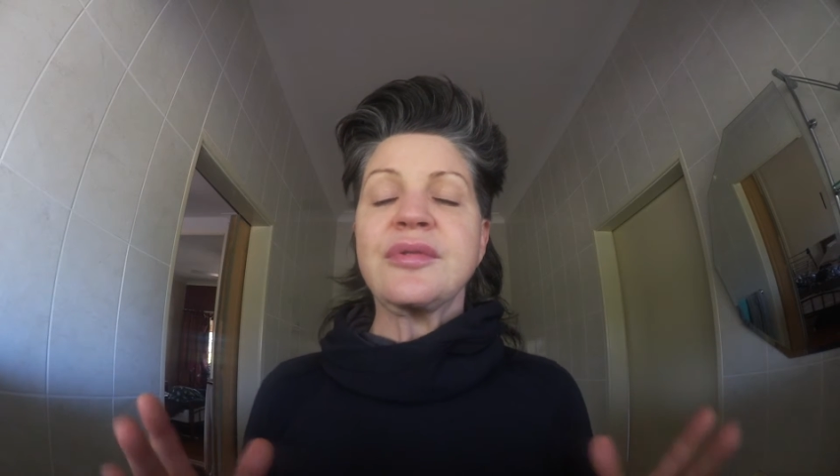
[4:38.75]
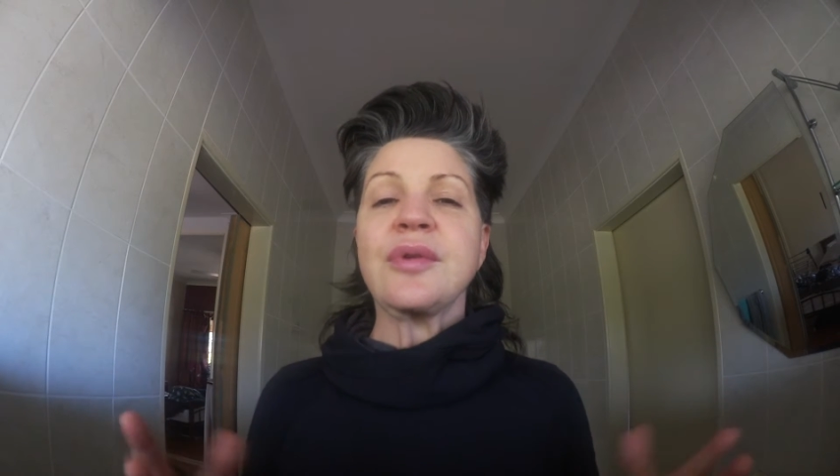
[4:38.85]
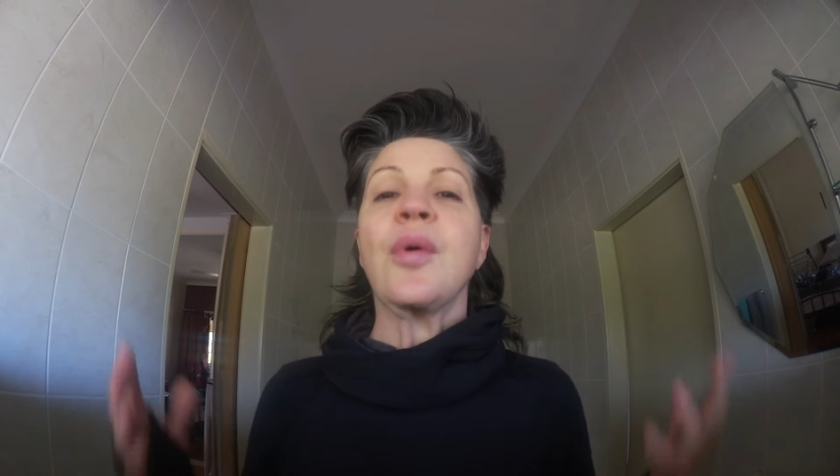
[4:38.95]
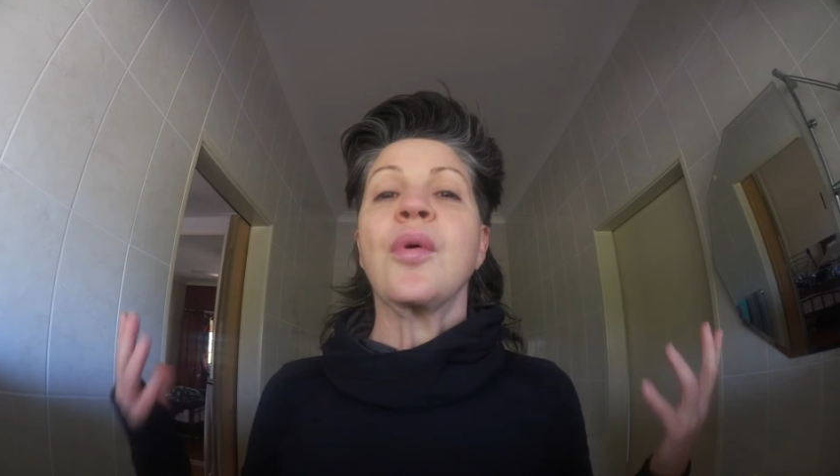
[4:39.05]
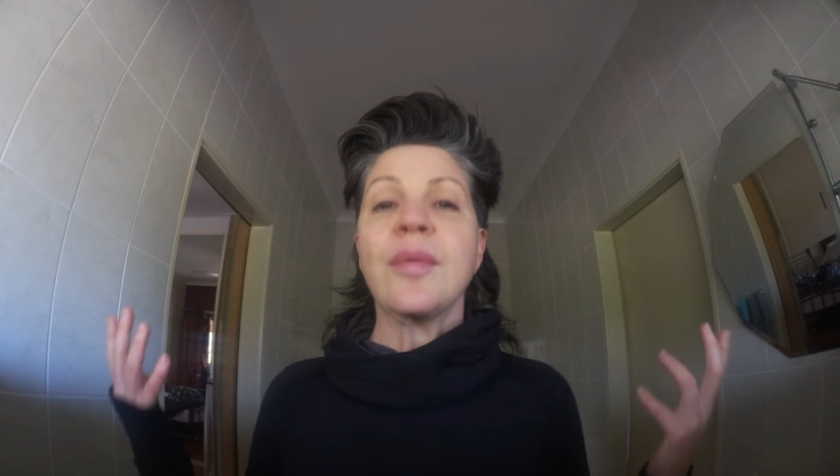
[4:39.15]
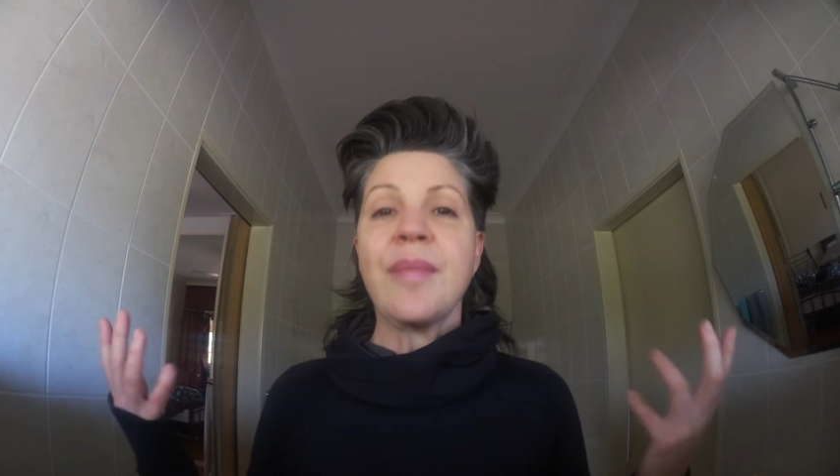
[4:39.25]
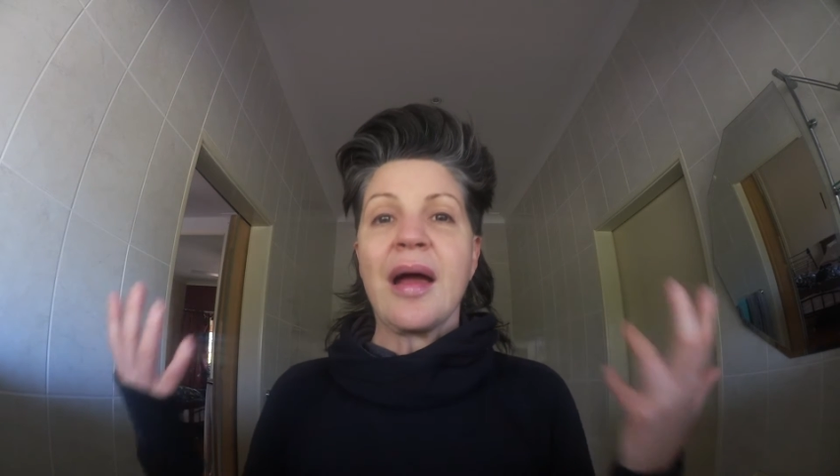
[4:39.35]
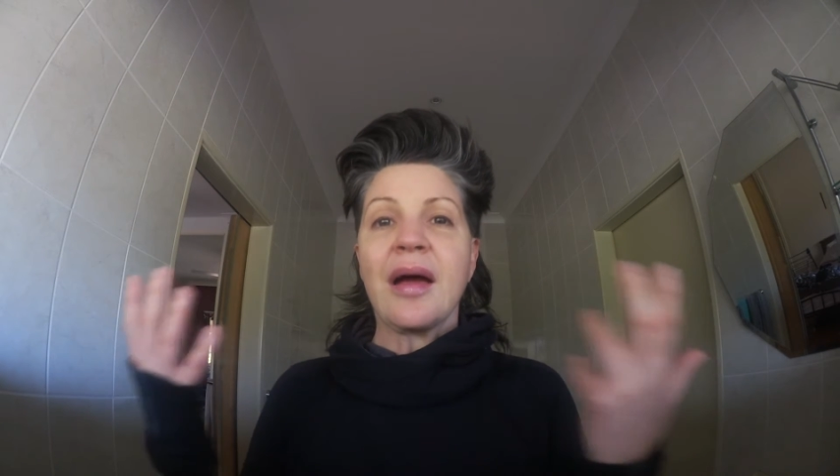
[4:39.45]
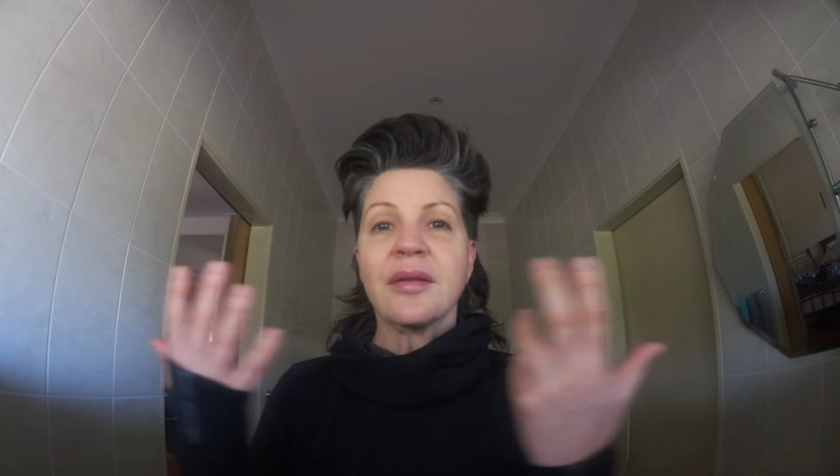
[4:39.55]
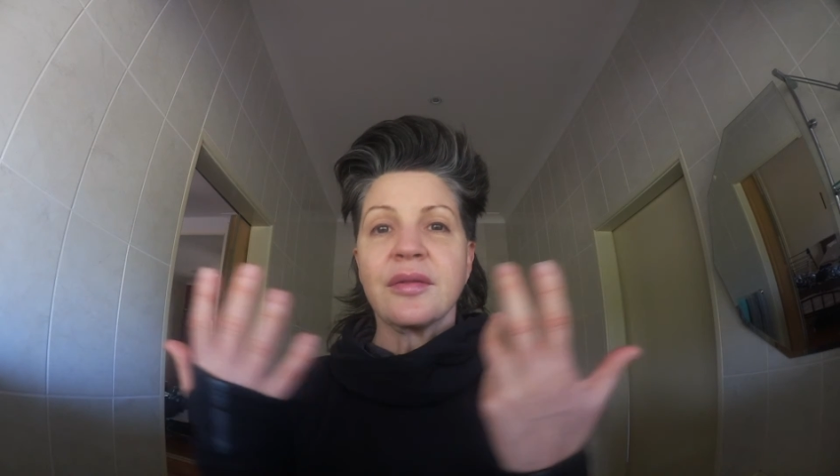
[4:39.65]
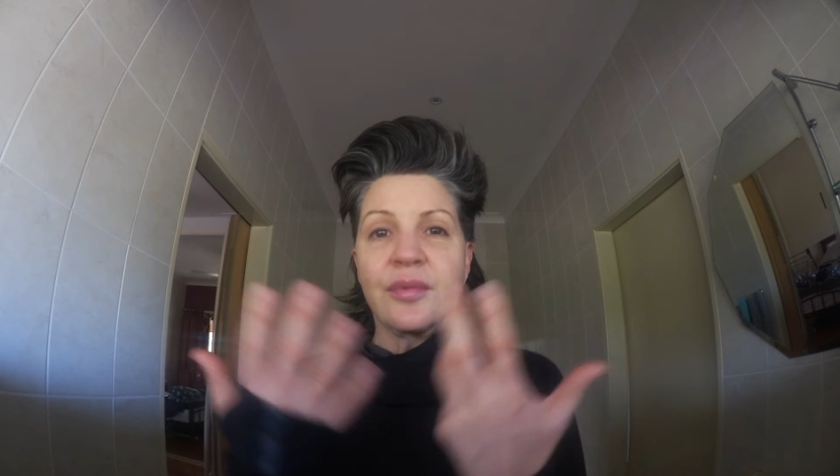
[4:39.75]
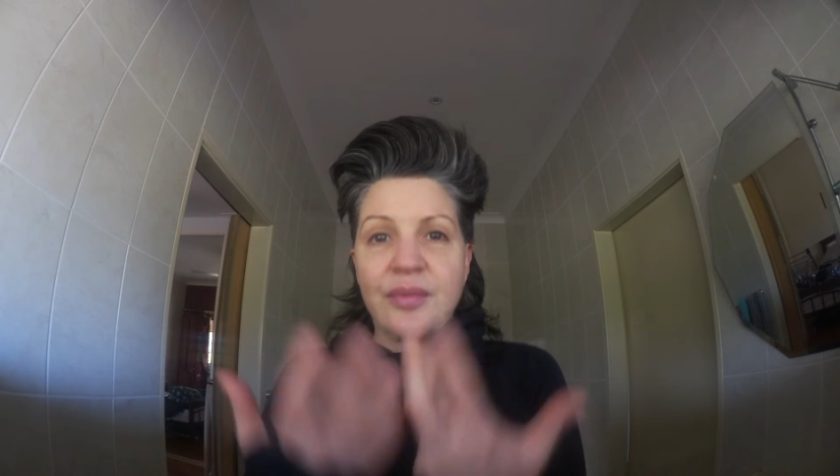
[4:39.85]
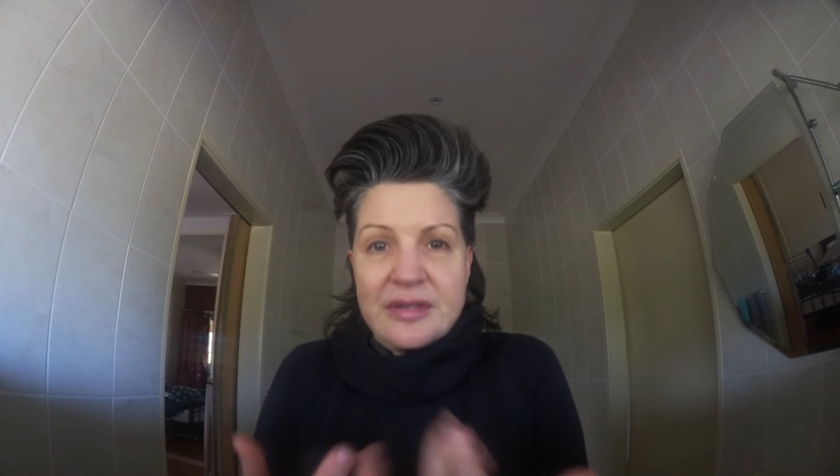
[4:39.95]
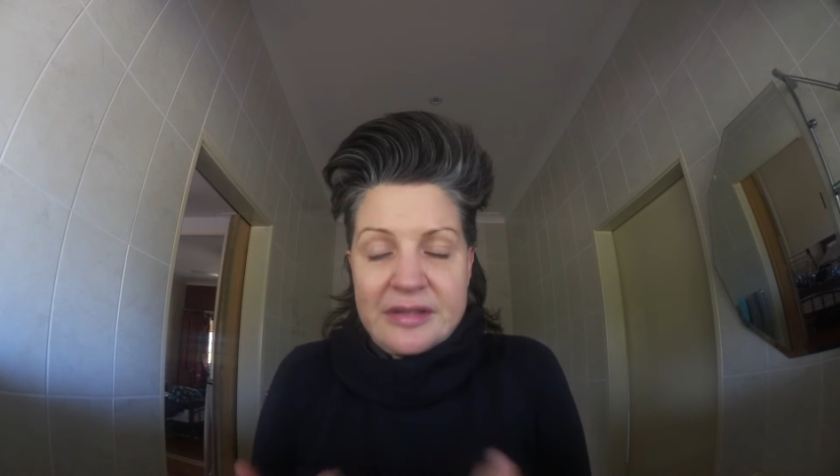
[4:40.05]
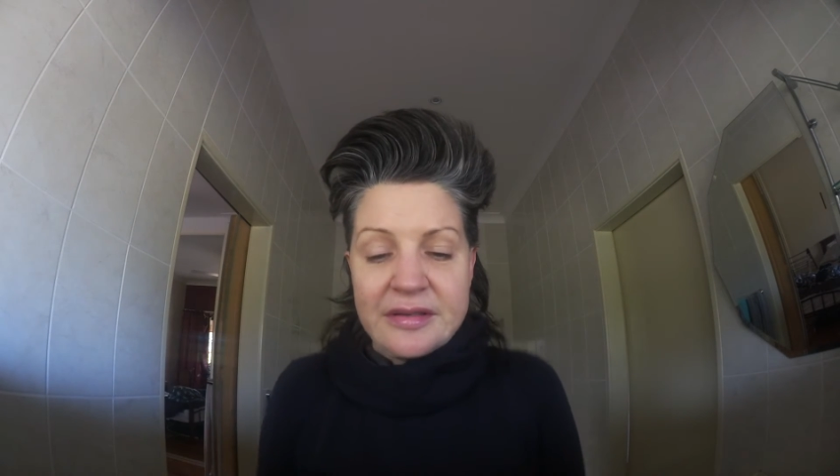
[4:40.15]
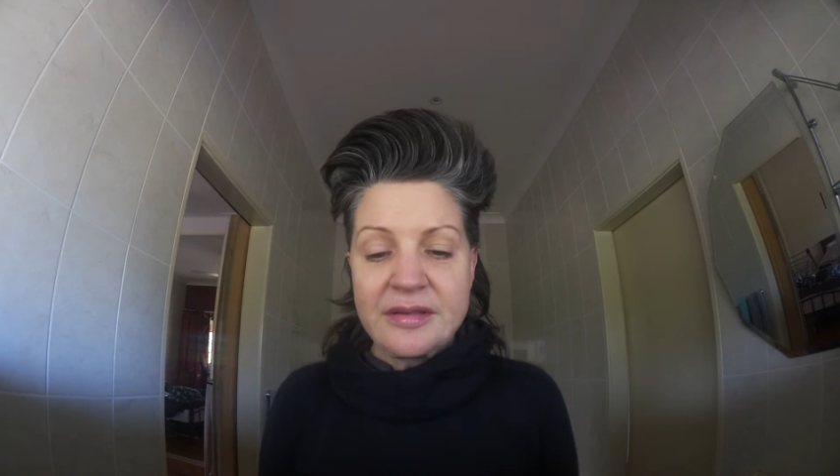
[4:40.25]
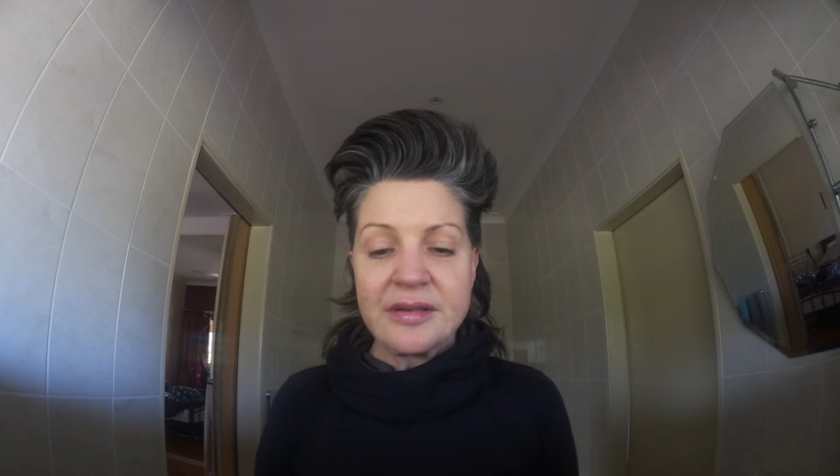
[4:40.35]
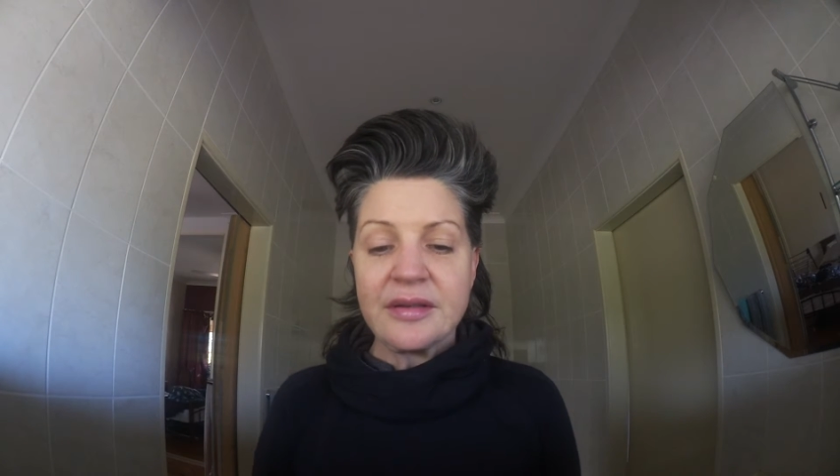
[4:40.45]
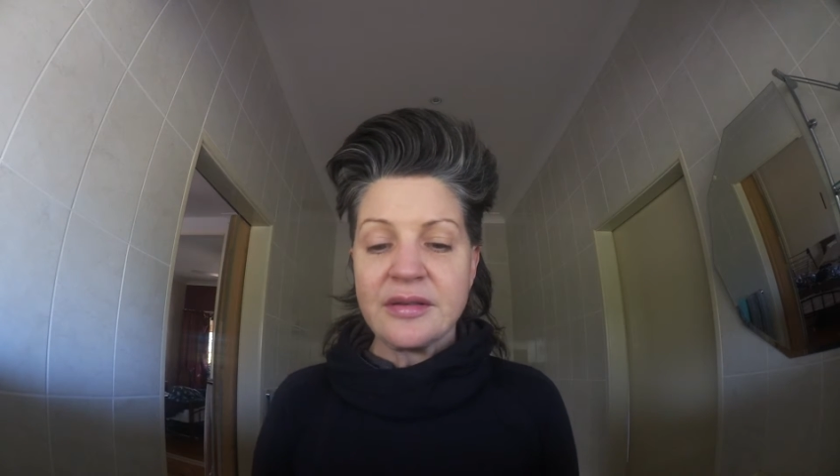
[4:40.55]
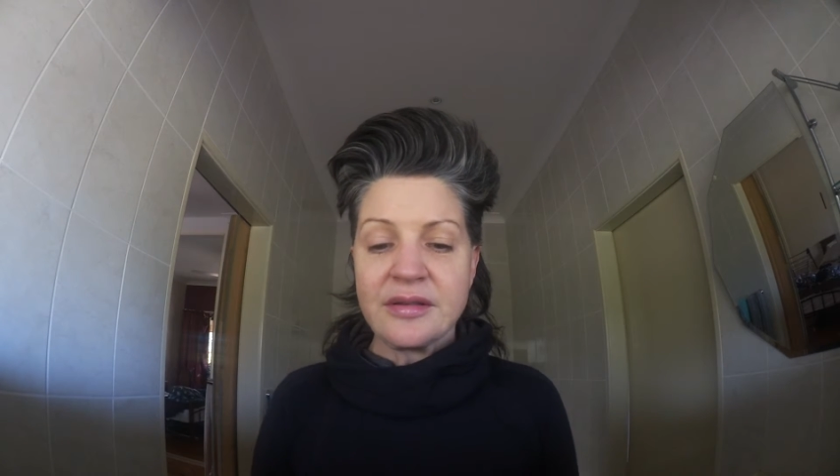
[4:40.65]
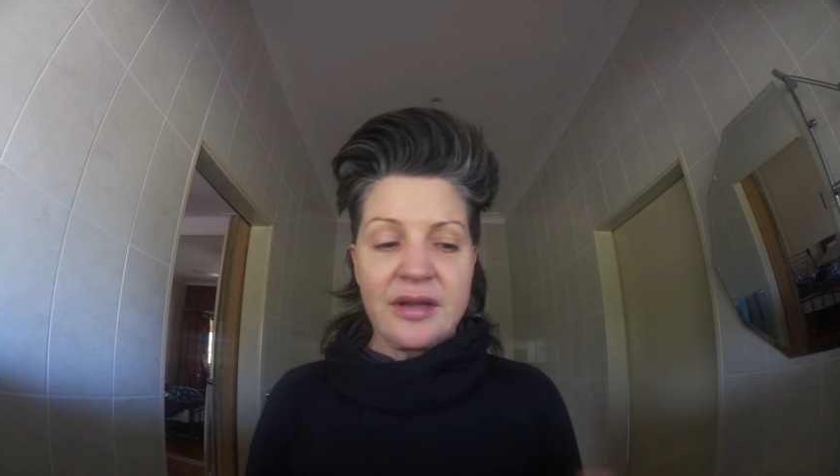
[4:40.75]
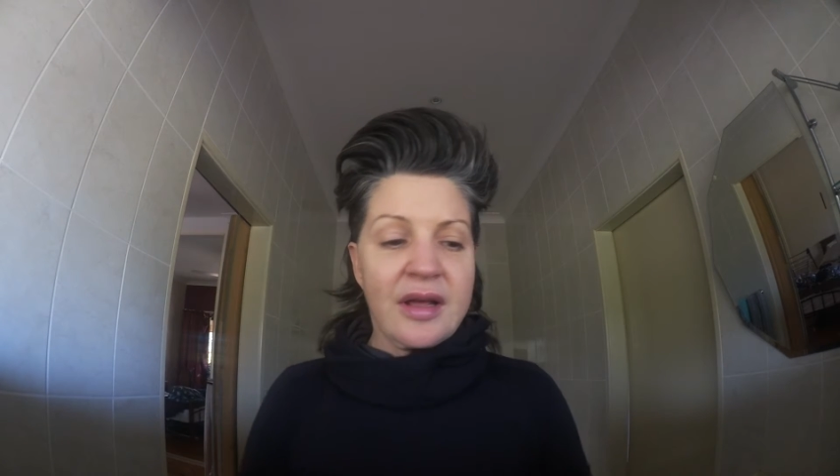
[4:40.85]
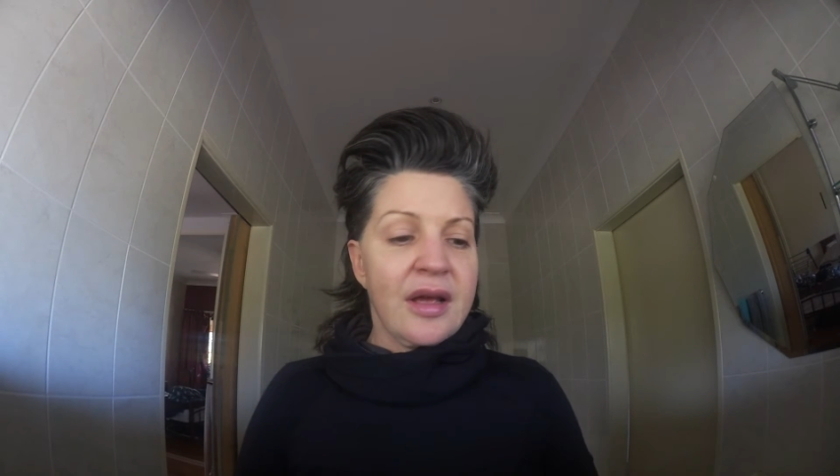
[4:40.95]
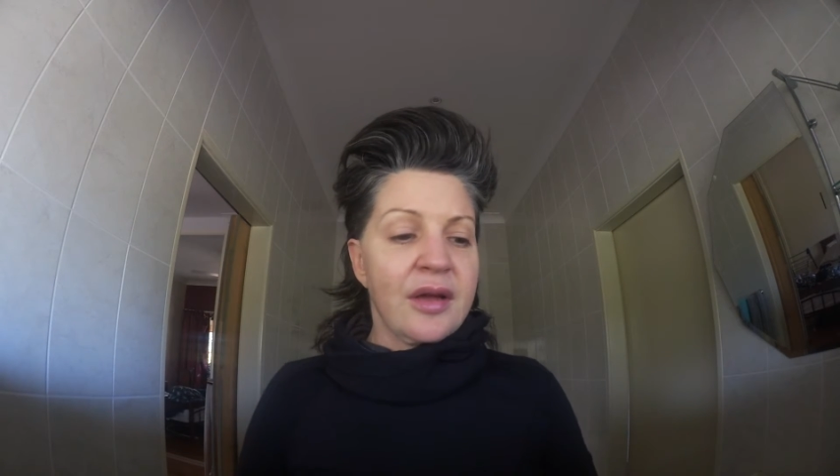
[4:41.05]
it's all about the resistance,